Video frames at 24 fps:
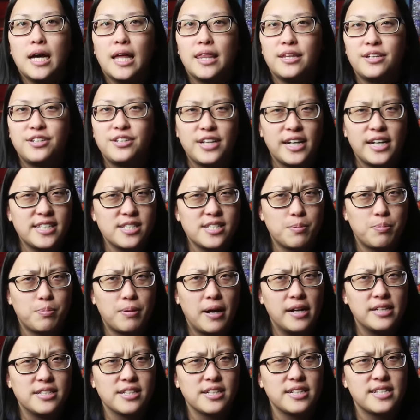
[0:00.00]
And Jace
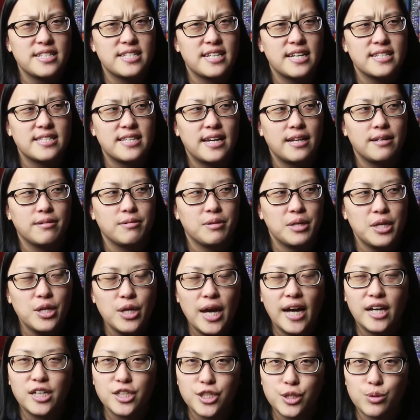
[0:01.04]
surprisingly says that he
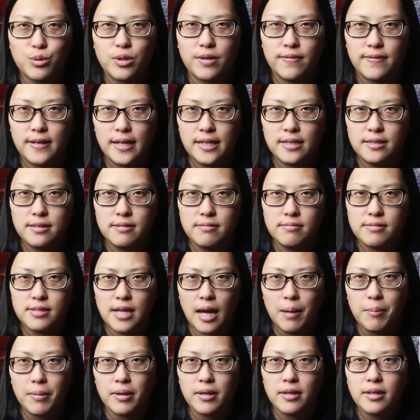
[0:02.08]
actually would have let
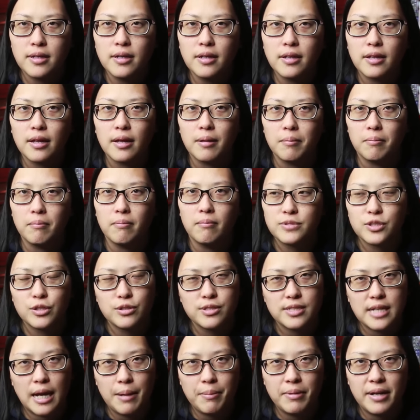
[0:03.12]
Simon kill him. So
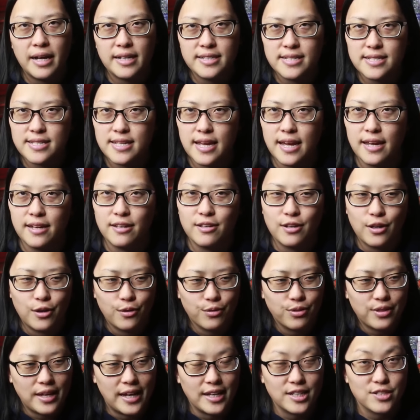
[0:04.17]
Simon has to say, you know,
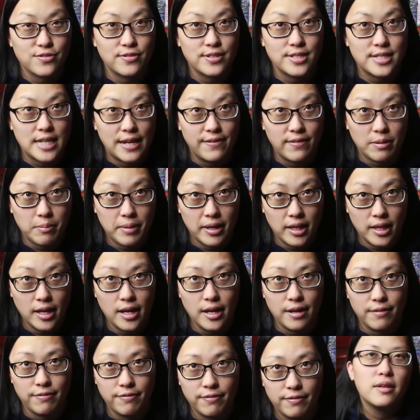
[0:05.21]
thanks for saving my
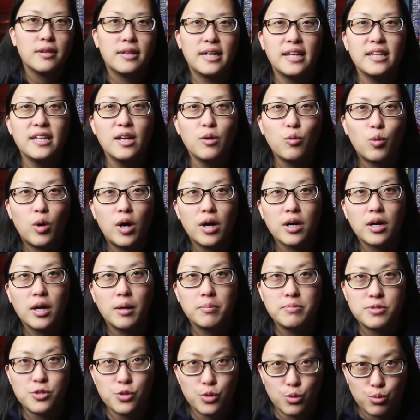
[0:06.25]
life. Then they walk
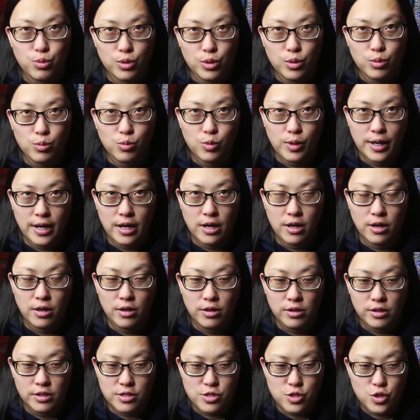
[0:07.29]
up to the room
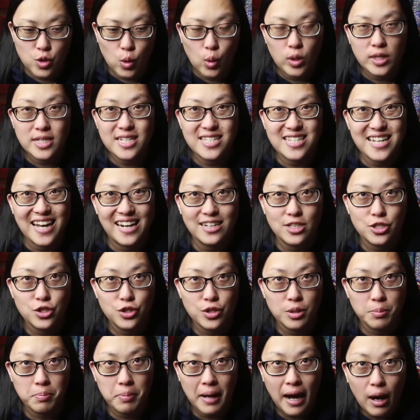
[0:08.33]
where the sword is attached to
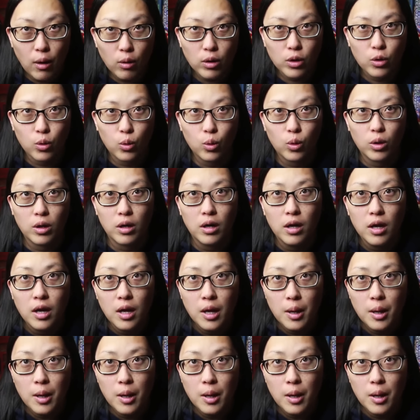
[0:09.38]
the power core.